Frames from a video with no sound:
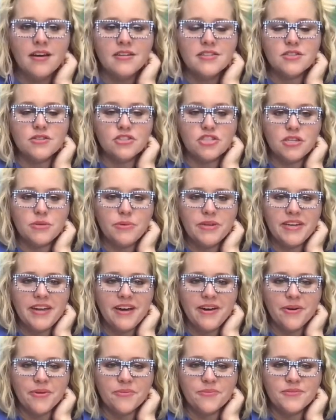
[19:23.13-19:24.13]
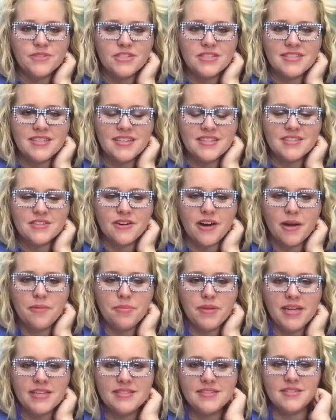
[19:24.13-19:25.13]
So she would know. She said, It's a great
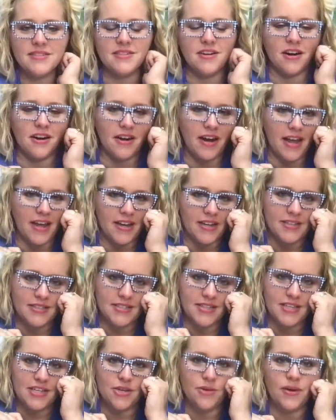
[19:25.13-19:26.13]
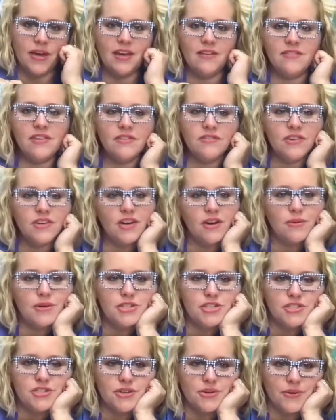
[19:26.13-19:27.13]
place to start and continue, even if you know
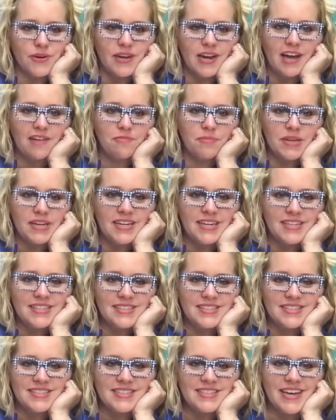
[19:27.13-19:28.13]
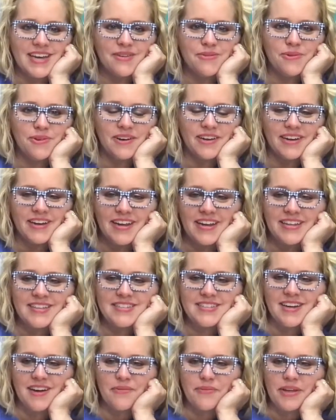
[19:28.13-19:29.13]
what you're doing. I've been in it since day one and
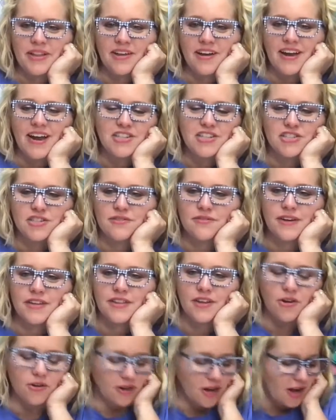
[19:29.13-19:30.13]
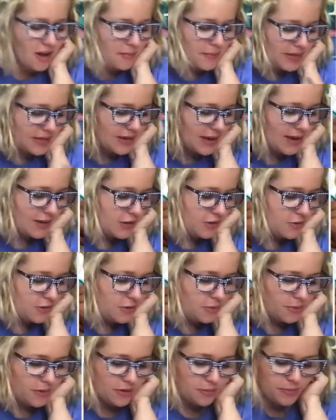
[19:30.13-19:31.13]
it's taught me a lot. I should have read the whole comment. I knew
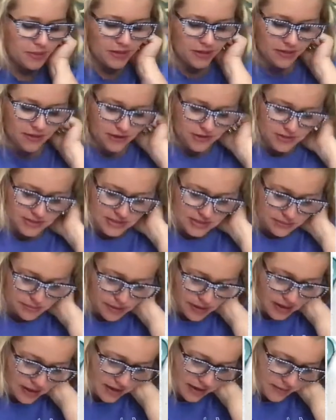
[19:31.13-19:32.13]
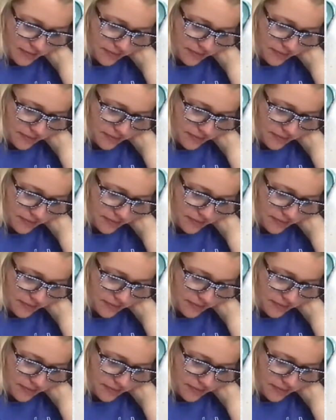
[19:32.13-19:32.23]
you had been in there since the beginning.